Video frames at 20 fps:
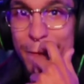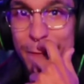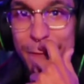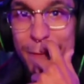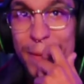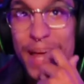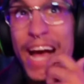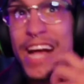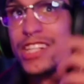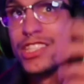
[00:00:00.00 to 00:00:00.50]

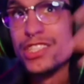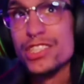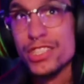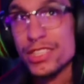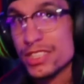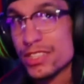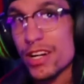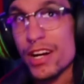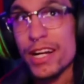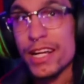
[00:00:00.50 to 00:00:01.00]
I just
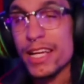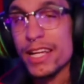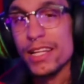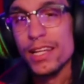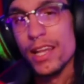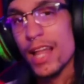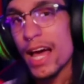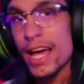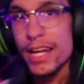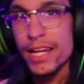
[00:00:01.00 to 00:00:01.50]
started getting
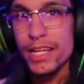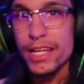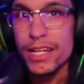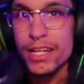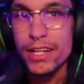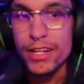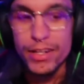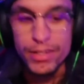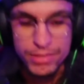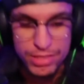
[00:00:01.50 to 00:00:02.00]
lighting in
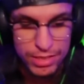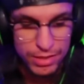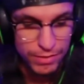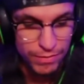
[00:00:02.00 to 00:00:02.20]
here